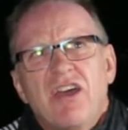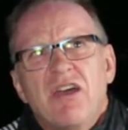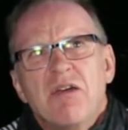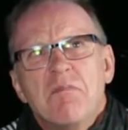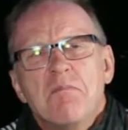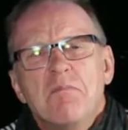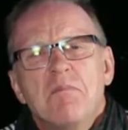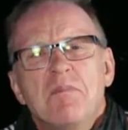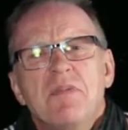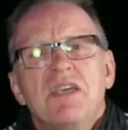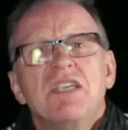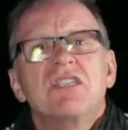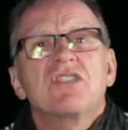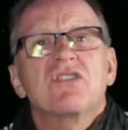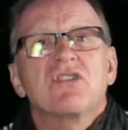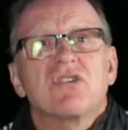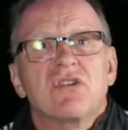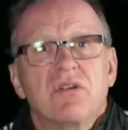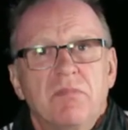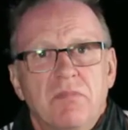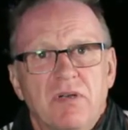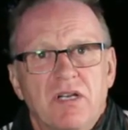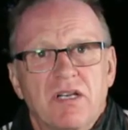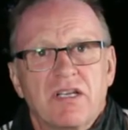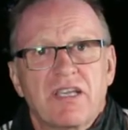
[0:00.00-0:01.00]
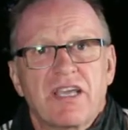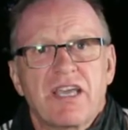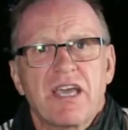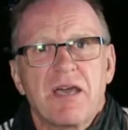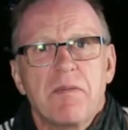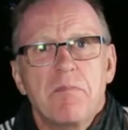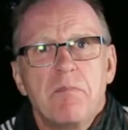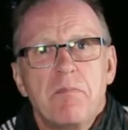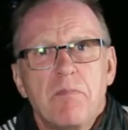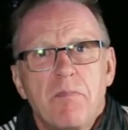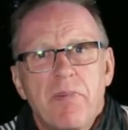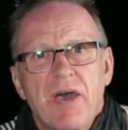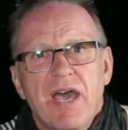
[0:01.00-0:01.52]
miserable
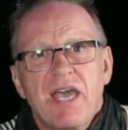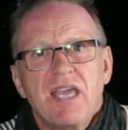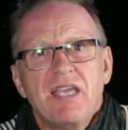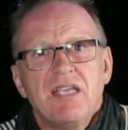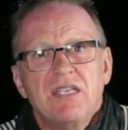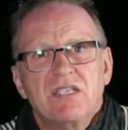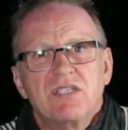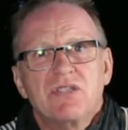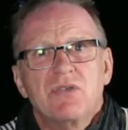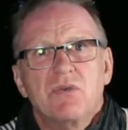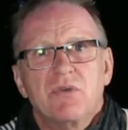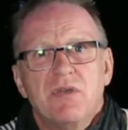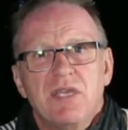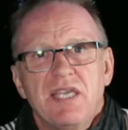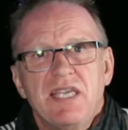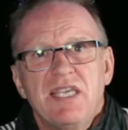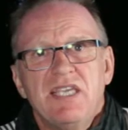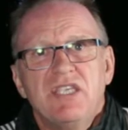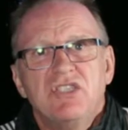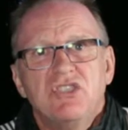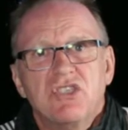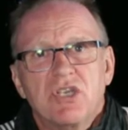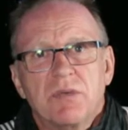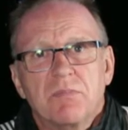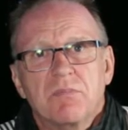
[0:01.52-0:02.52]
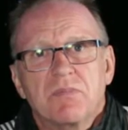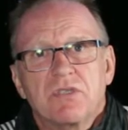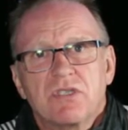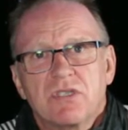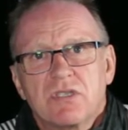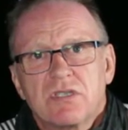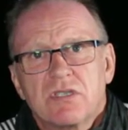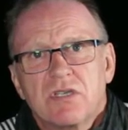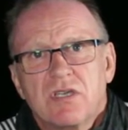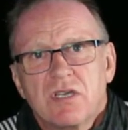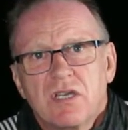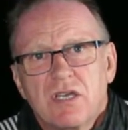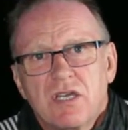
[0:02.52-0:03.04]
campaign to Egypt,